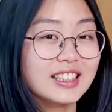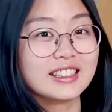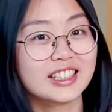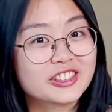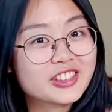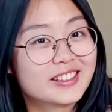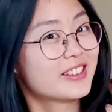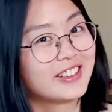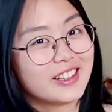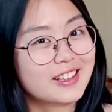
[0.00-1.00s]
guess what?
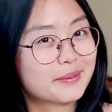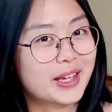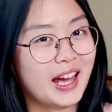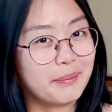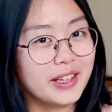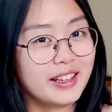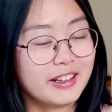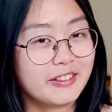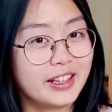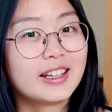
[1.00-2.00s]
You're not gonna be happy
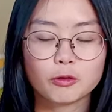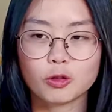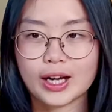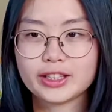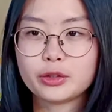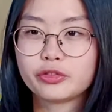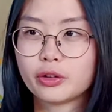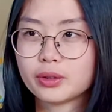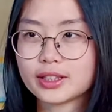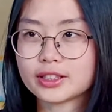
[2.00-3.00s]
anyway. When you
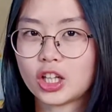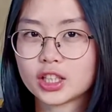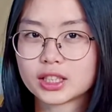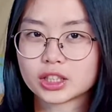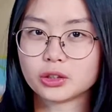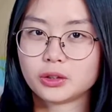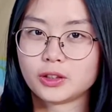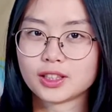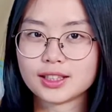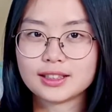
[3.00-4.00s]
focus on the
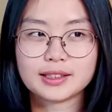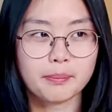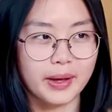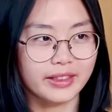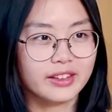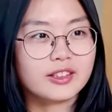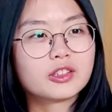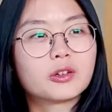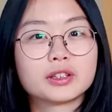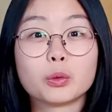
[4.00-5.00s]
goal, the methods
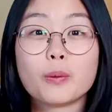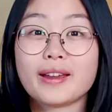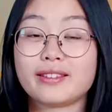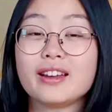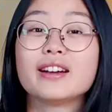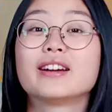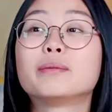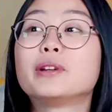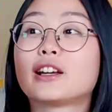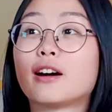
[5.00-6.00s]
or the way there
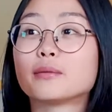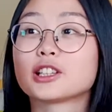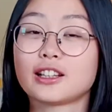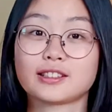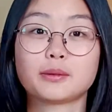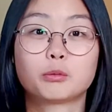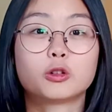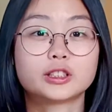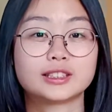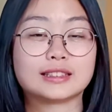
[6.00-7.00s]
becomes less
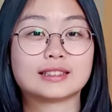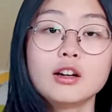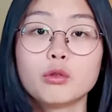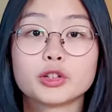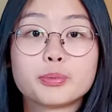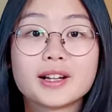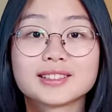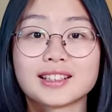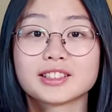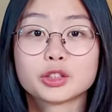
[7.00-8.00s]
important. Which brings
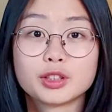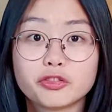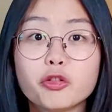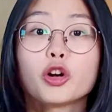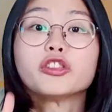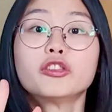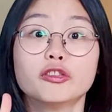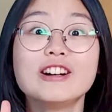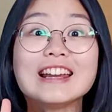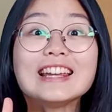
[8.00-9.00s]
us to the 4th,
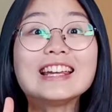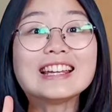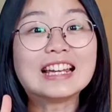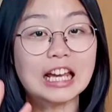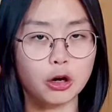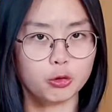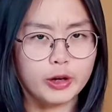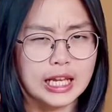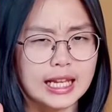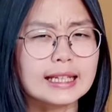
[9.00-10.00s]

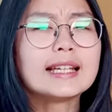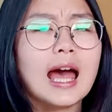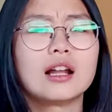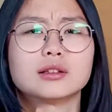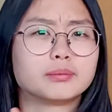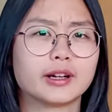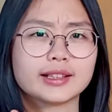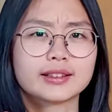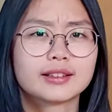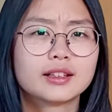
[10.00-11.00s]

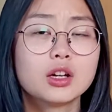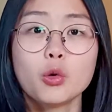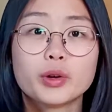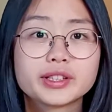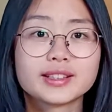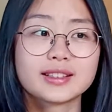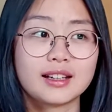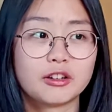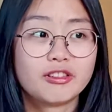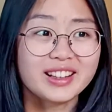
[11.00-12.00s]
recalibrate. Which is
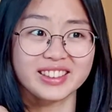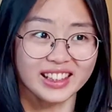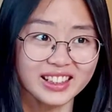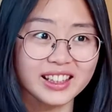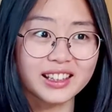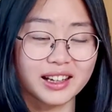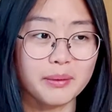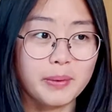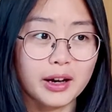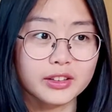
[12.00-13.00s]
rethinking
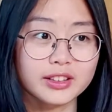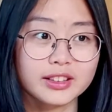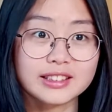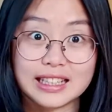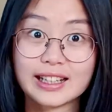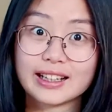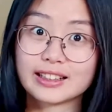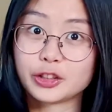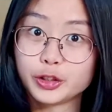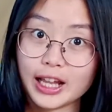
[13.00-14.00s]
about getting
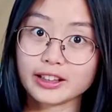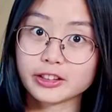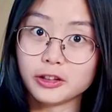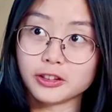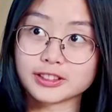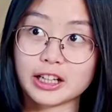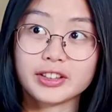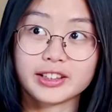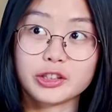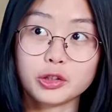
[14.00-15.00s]
to that goal now
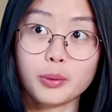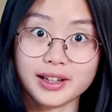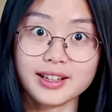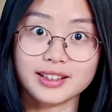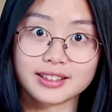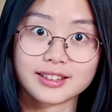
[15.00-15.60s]
that you know what it is.